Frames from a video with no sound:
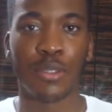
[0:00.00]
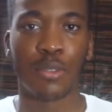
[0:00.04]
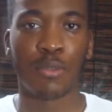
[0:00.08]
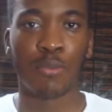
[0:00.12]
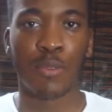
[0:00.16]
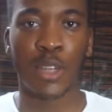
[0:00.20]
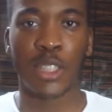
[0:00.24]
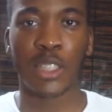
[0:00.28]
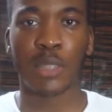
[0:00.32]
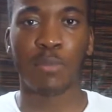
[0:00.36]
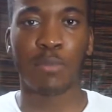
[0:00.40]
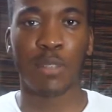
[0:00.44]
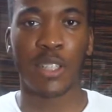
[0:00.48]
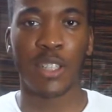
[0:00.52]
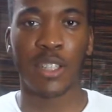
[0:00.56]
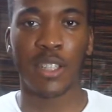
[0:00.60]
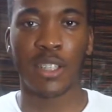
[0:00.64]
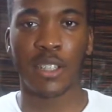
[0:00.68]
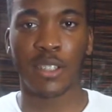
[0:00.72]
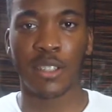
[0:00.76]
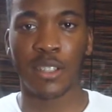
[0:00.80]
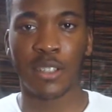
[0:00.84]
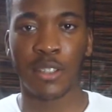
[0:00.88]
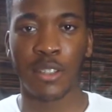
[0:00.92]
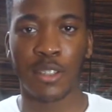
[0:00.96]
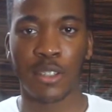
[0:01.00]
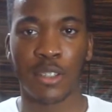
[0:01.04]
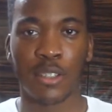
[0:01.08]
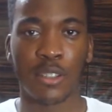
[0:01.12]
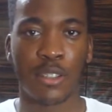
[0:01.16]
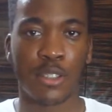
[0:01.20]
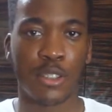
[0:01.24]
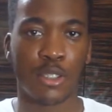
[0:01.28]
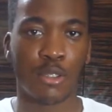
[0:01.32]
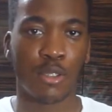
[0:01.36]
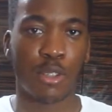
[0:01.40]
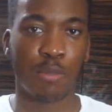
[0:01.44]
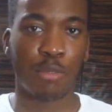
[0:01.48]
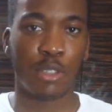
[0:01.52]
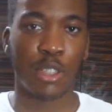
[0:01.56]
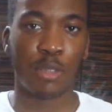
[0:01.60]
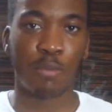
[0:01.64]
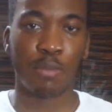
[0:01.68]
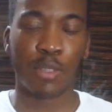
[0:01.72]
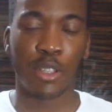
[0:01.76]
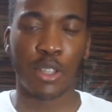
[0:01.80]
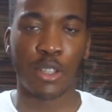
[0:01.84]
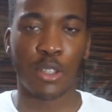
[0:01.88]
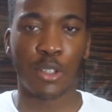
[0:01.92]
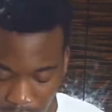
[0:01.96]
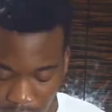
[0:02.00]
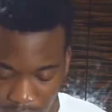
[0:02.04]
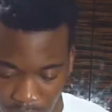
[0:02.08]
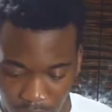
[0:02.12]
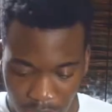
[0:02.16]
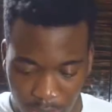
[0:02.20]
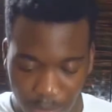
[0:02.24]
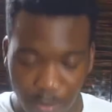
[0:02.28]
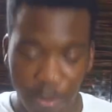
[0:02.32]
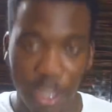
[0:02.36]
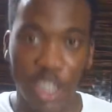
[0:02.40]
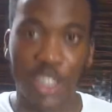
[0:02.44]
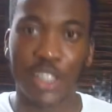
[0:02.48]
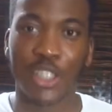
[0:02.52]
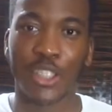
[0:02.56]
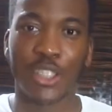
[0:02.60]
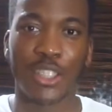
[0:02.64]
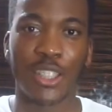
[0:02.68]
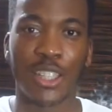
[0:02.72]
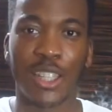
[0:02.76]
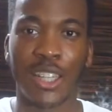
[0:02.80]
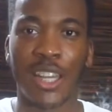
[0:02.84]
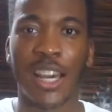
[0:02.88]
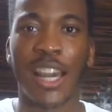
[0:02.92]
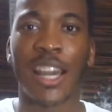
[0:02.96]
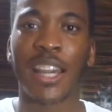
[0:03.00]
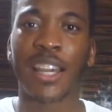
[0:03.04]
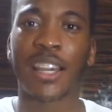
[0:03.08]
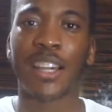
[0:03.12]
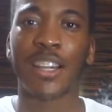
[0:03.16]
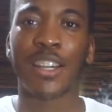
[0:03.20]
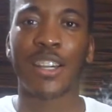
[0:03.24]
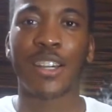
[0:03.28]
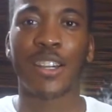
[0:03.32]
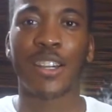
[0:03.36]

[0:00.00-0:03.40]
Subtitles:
recipe in the description below. Make sure to like,